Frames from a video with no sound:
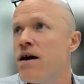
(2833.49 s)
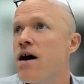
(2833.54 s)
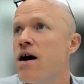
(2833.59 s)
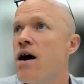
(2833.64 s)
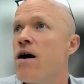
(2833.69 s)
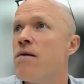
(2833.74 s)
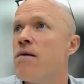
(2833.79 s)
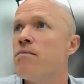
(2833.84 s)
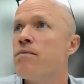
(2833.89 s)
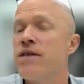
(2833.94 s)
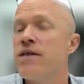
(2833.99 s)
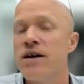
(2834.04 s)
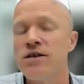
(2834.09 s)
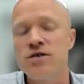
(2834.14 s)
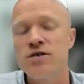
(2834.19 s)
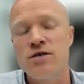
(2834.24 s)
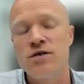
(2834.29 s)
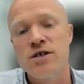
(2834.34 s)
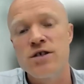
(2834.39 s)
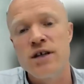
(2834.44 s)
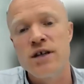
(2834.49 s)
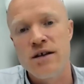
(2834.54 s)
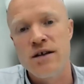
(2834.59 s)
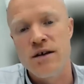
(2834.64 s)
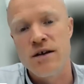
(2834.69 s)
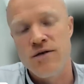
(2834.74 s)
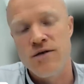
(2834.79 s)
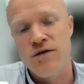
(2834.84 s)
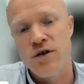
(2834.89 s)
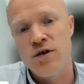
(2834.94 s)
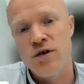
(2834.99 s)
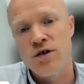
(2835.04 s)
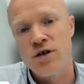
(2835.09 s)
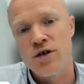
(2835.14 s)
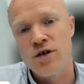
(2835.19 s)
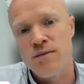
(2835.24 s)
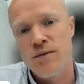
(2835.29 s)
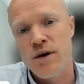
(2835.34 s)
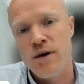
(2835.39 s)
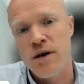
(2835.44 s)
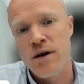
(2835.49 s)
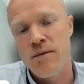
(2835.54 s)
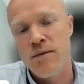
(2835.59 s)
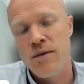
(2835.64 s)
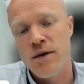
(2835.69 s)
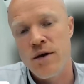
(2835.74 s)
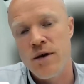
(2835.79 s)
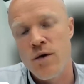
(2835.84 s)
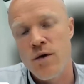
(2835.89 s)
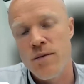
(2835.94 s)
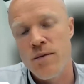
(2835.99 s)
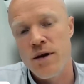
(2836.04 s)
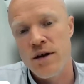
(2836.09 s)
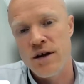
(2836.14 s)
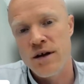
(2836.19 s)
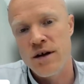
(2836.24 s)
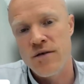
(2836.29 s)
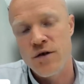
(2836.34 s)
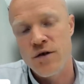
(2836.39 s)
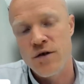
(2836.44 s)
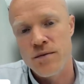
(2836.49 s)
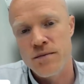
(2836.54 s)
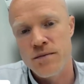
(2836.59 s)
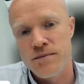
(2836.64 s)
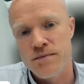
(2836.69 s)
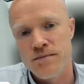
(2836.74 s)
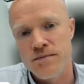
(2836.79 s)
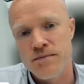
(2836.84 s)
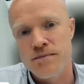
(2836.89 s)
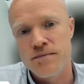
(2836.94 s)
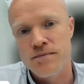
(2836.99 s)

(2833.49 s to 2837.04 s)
but that's not to say that in the future there won't be a need for them.